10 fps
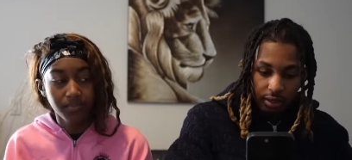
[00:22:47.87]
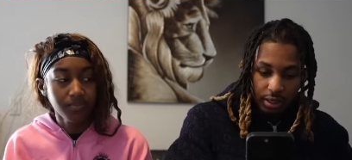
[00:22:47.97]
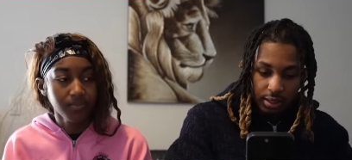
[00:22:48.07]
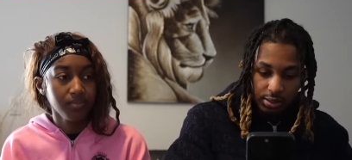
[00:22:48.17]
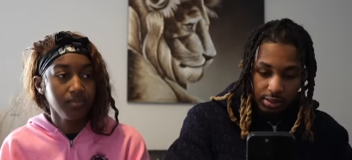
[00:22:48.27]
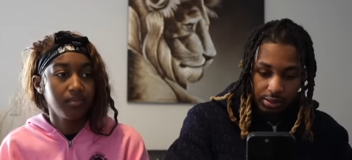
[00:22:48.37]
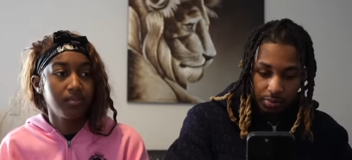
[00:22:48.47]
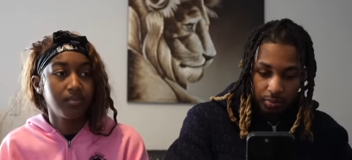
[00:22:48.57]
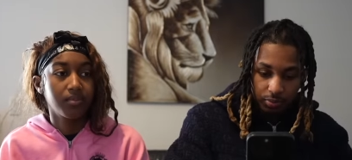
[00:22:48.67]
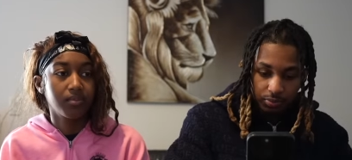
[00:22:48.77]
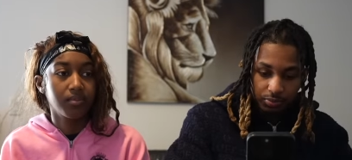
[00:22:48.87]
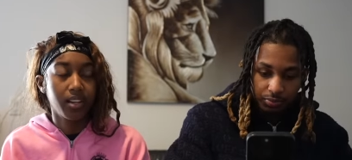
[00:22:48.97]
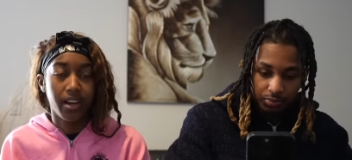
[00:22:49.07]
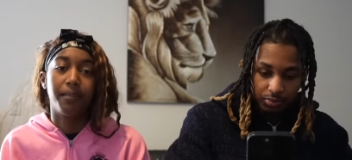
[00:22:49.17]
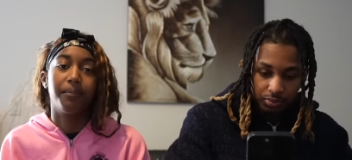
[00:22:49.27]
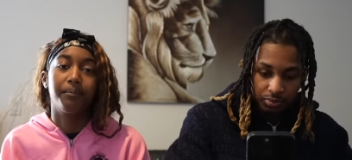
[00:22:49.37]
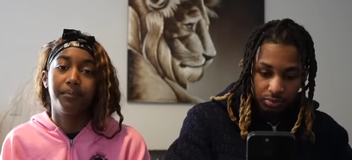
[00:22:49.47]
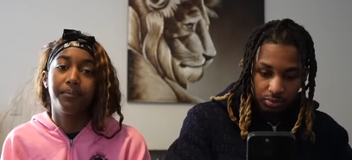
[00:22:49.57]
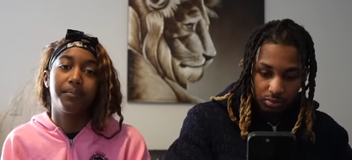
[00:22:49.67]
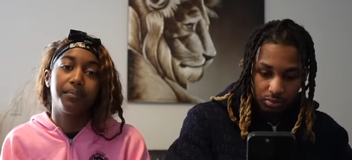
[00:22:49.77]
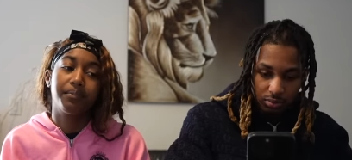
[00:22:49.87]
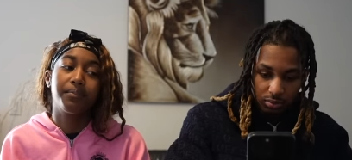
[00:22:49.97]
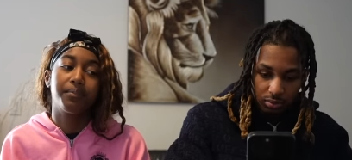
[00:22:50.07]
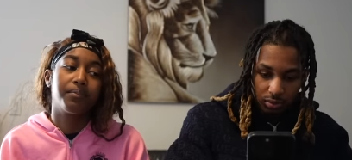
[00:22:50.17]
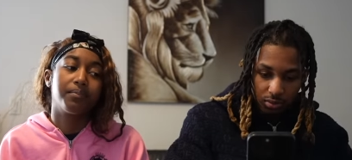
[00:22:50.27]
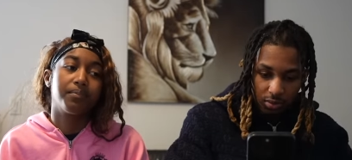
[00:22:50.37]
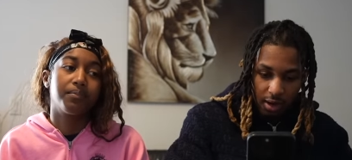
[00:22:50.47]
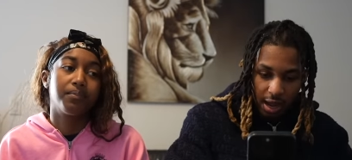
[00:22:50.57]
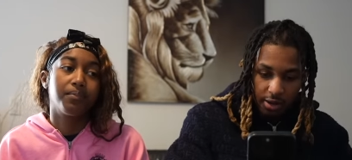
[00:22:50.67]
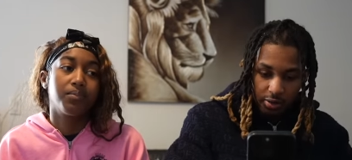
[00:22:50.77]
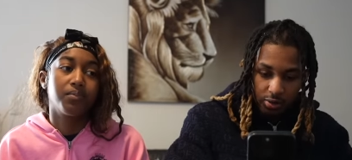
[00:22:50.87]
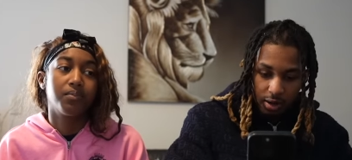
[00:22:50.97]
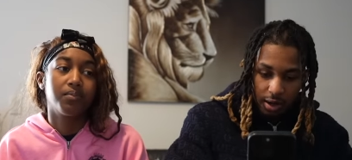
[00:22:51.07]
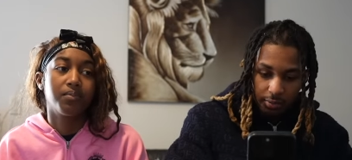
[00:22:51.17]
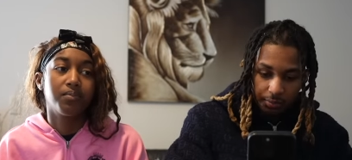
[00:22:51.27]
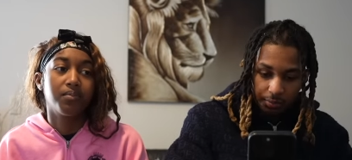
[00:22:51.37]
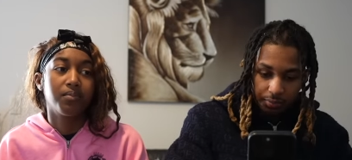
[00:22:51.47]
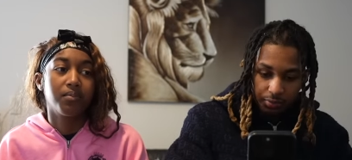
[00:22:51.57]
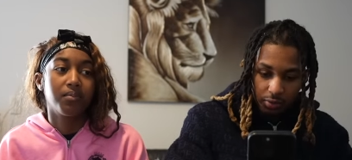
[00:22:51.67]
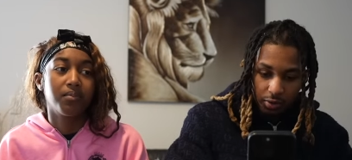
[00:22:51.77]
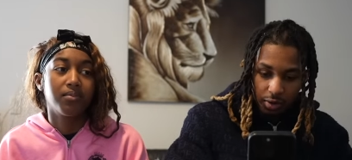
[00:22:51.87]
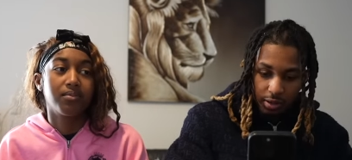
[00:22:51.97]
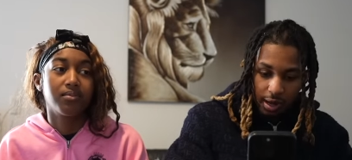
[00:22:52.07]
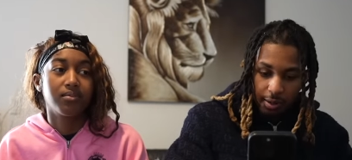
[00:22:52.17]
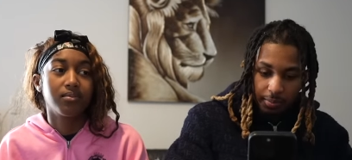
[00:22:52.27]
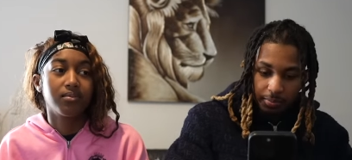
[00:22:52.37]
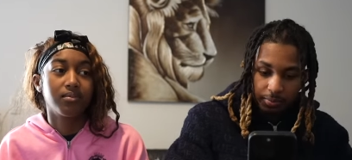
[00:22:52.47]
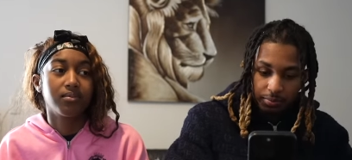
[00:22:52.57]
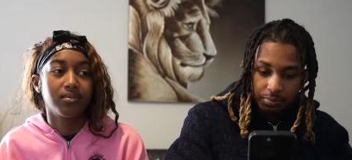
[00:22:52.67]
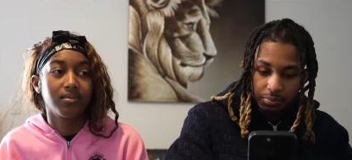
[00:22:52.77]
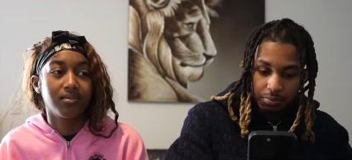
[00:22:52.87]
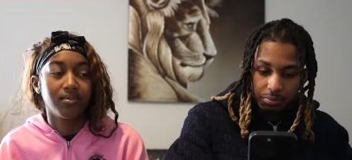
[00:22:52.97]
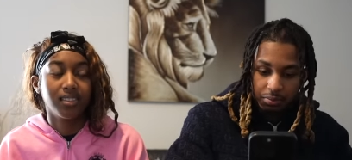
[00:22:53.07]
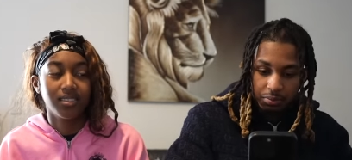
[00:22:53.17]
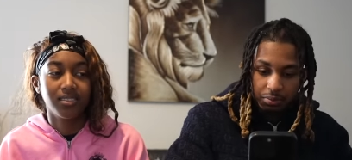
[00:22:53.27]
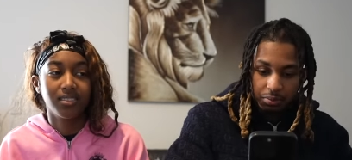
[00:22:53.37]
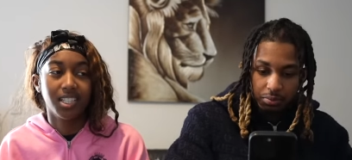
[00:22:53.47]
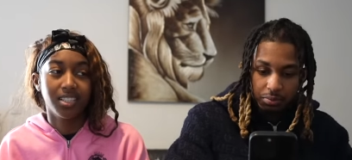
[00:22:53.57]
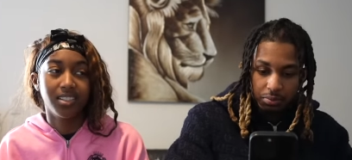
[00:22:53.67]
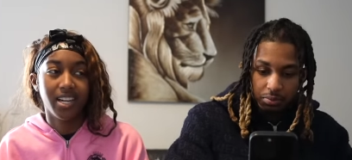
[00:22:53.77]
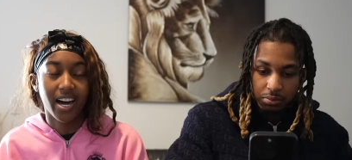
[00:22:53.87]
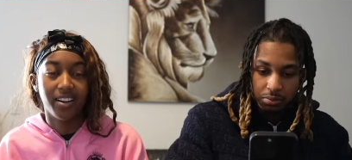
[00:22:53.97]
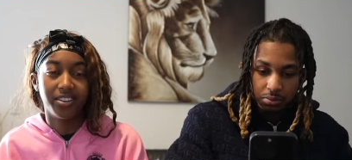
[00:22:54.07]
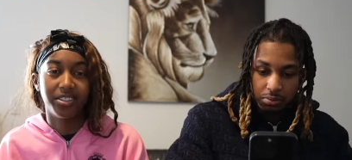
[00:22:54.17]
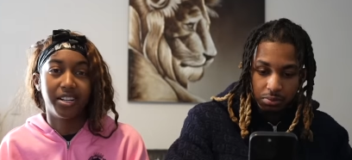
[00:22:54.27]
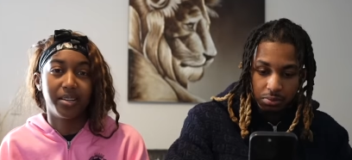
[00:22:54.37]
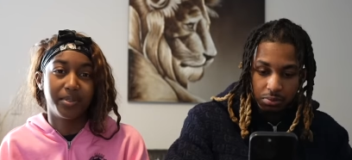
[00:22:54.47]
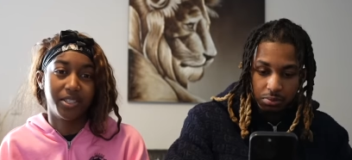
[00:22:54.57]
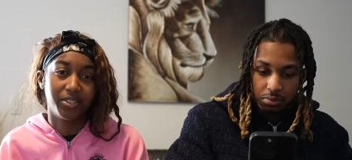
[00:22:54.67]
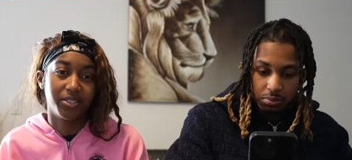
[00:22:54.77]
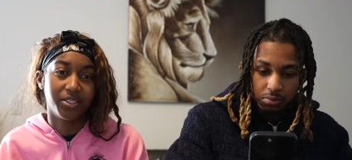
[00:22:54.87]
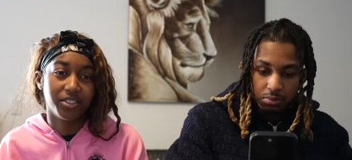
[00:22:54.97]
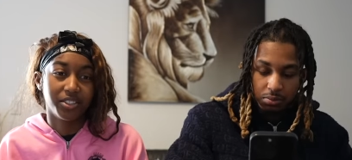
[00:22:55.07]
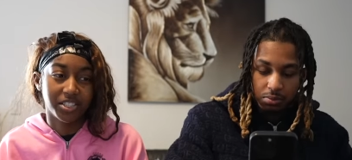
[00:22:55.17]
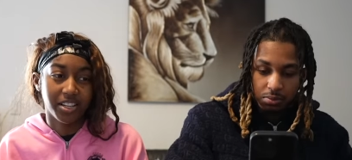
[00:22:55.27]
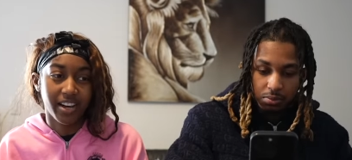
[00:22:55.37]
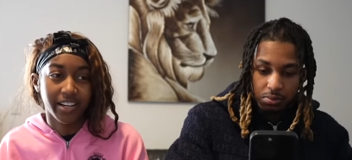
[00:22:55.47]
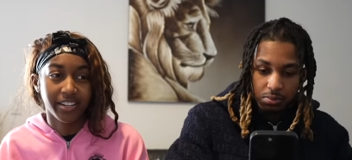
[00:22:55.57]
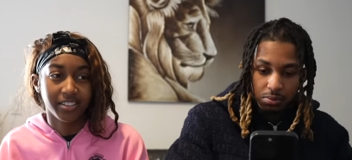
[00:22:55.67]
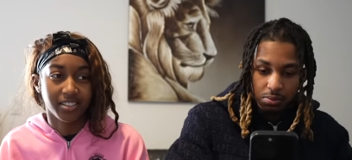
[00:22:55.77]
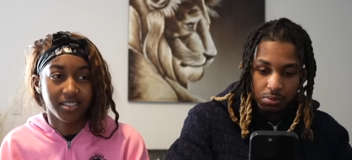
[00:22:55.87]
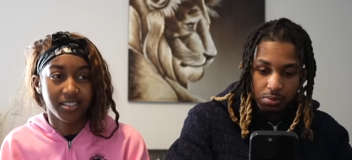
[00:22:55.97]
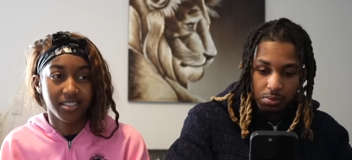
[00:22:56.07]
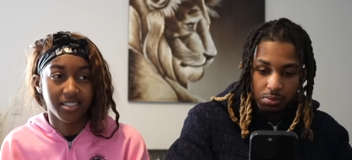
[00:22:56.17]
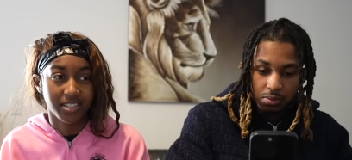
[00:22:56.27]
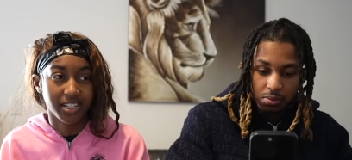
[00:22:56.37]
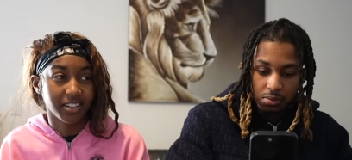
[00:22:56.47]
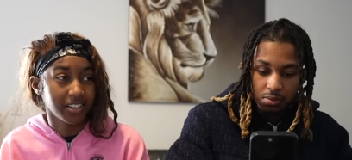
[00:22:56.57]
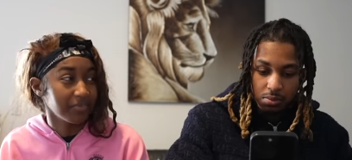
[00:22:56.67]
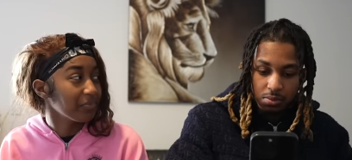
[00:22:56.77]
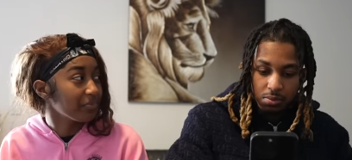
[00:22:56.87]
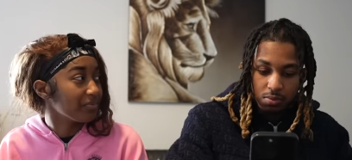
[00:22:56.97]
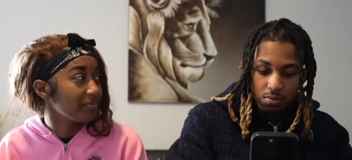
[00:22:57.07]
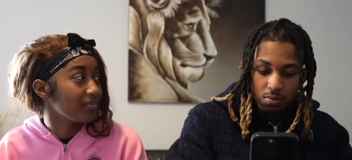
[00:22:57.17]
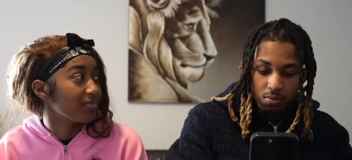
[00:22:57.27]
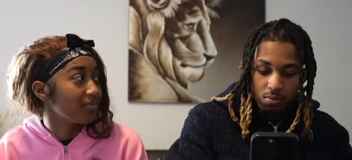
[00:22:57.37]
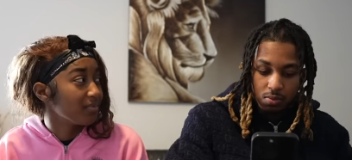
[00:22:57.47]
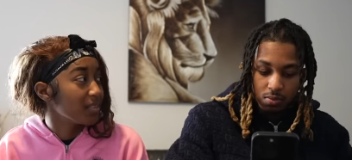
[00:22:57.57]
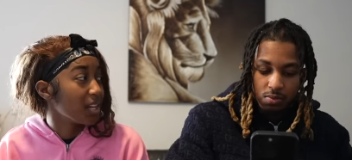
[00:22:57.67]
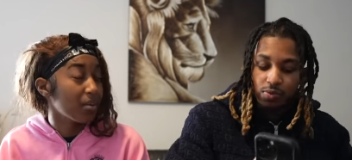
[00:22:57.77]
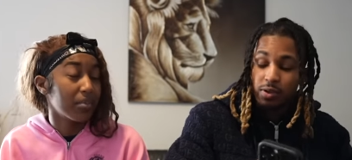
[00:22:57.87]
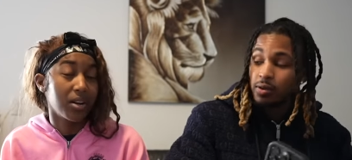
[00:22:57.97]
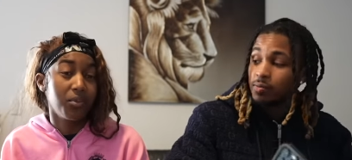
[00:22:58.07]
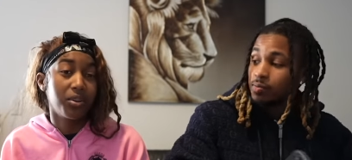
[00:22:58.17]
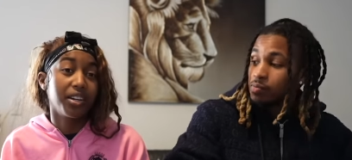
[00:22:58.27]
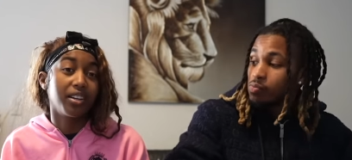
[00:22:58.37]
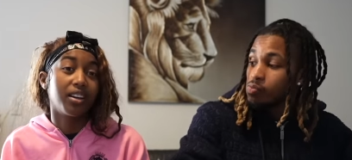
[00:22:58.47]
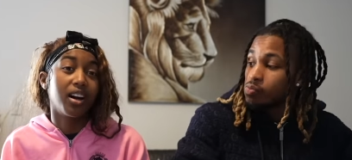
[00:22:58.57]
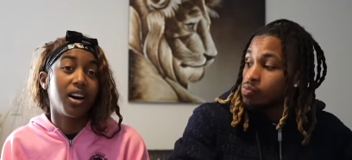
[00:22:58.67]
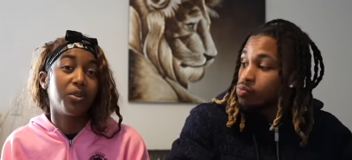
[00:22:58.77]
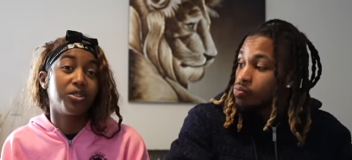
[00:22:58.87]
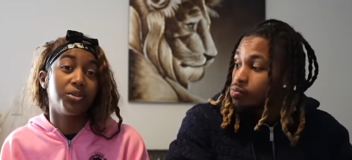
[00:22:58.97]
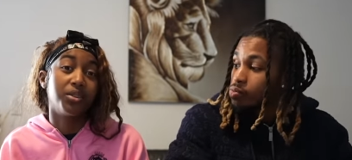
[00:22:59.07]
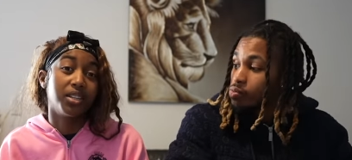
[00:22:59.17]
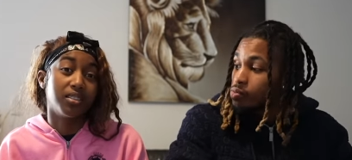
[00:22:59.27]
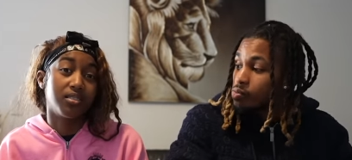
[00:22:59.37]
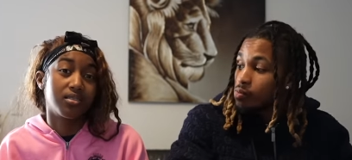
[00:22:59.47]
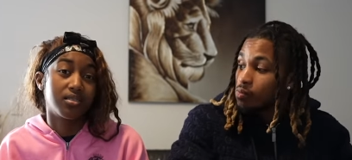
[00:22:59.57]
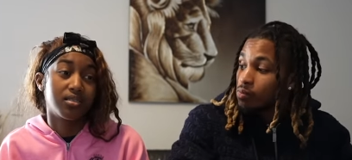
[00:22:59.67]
Speaker 1: kids. Yeah. How you gonna do that? You gonna adopt?
Speaker 2: Yeah, I'll adopt or just hire a surrogate. But I want I want two kids.